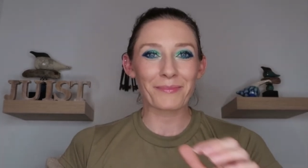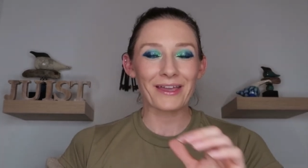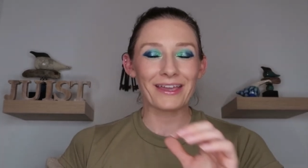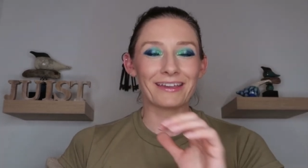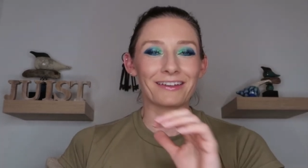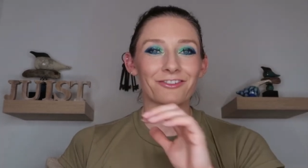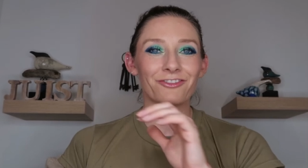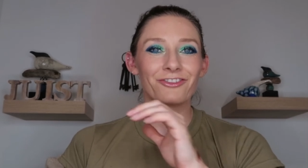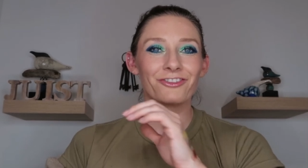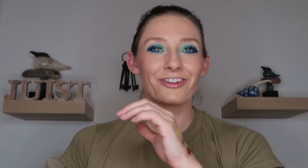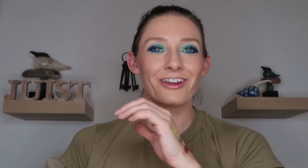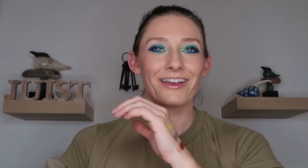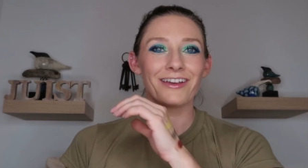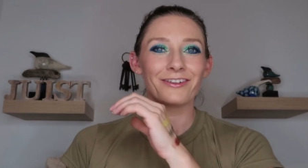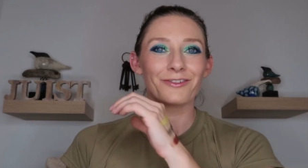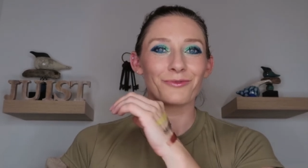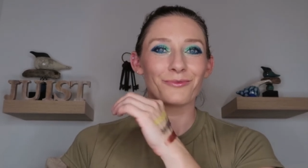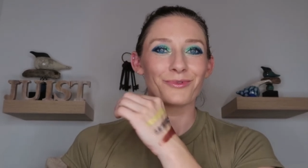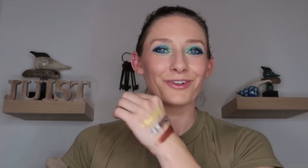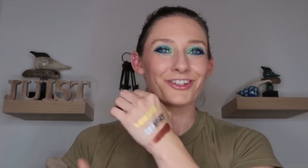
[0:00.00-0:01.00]
pink
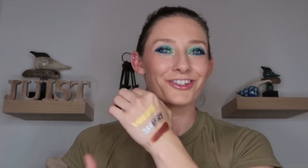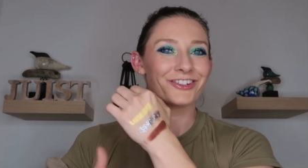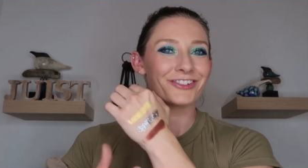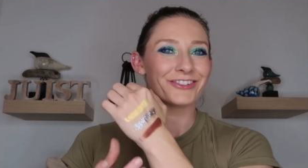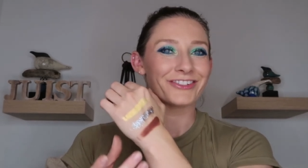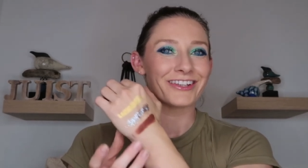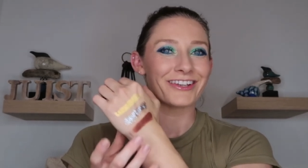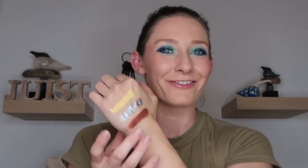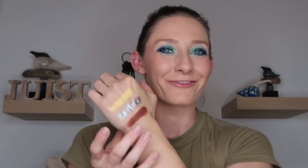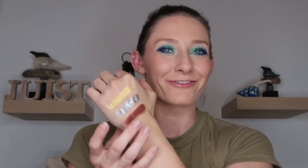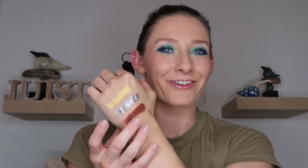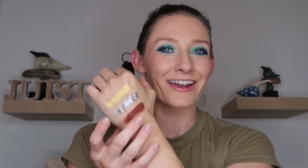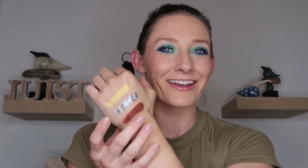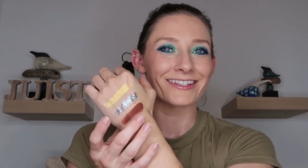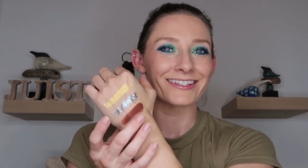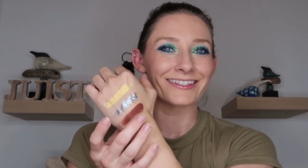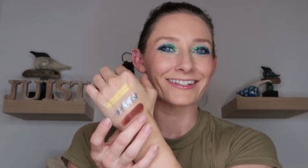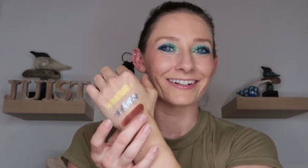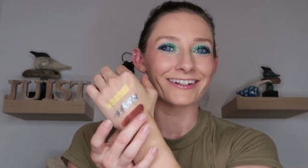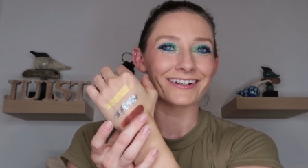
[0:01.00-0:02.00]
shade, which is
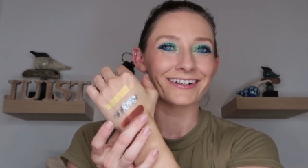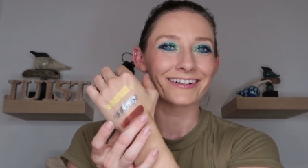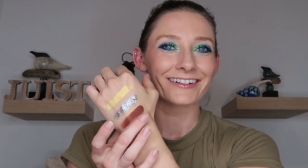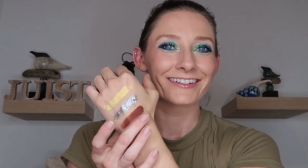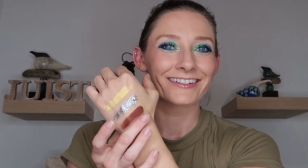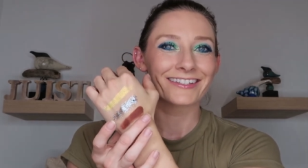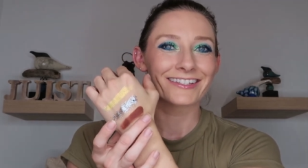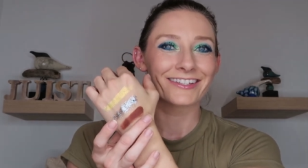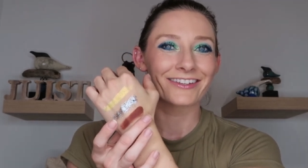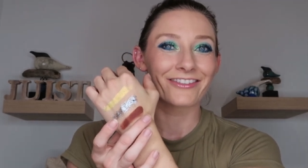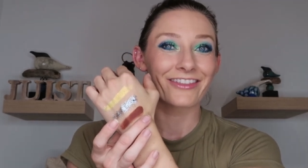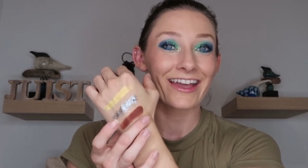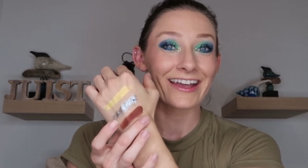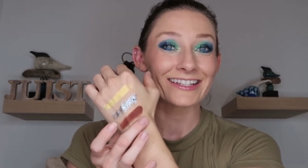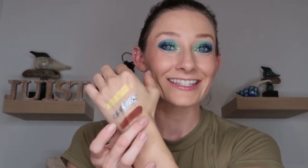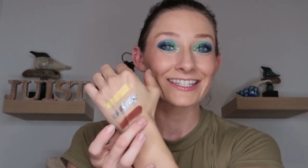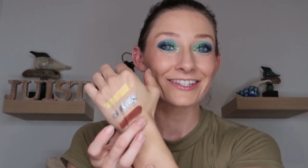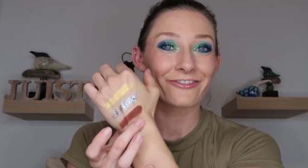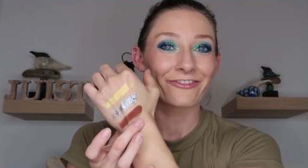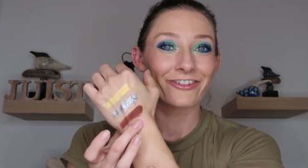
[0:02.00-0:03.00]
eraser. So
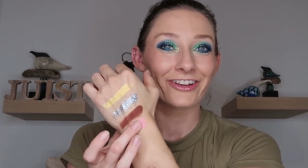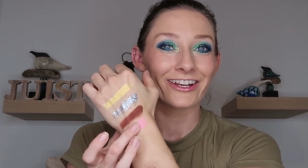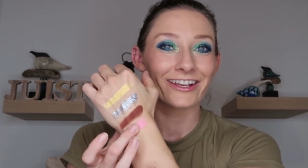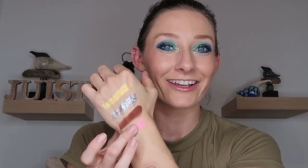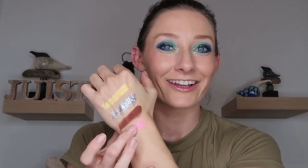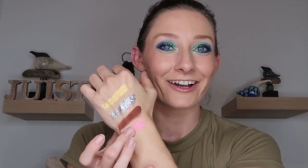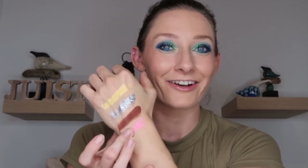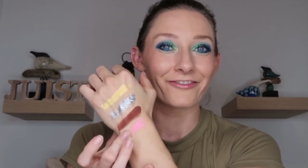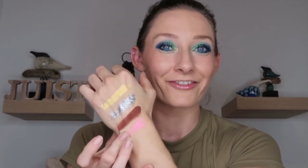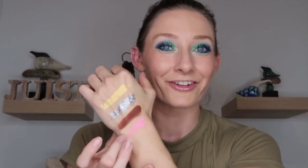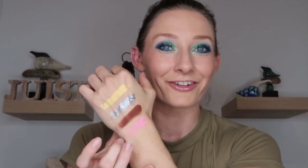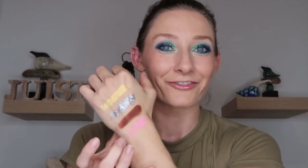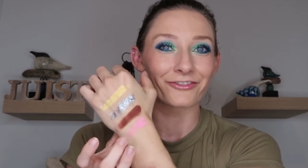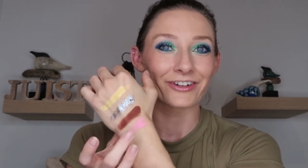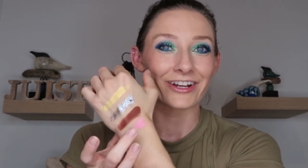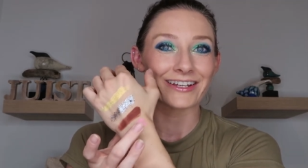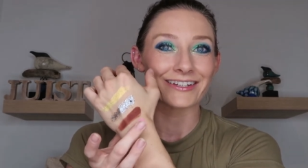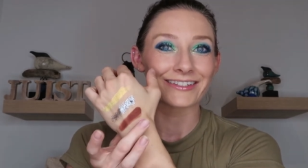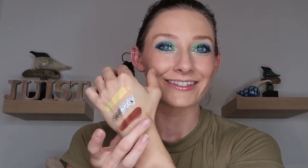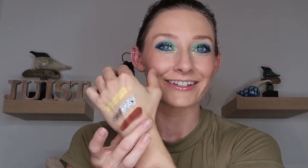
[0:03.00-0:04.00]
that's fitting of an
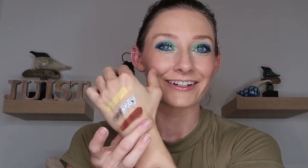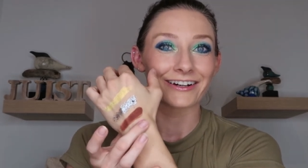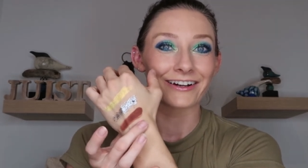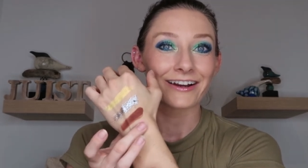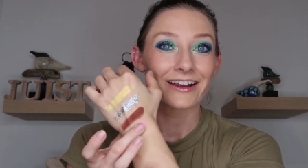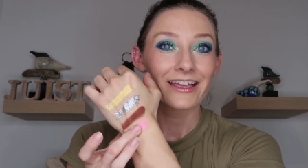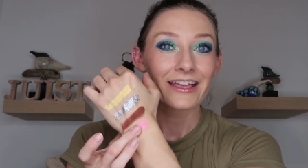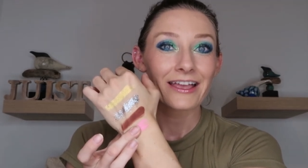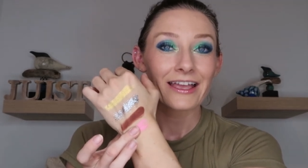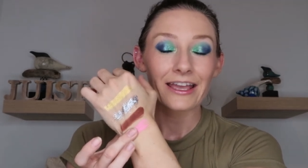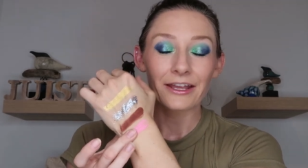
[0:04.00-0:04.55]
eraser.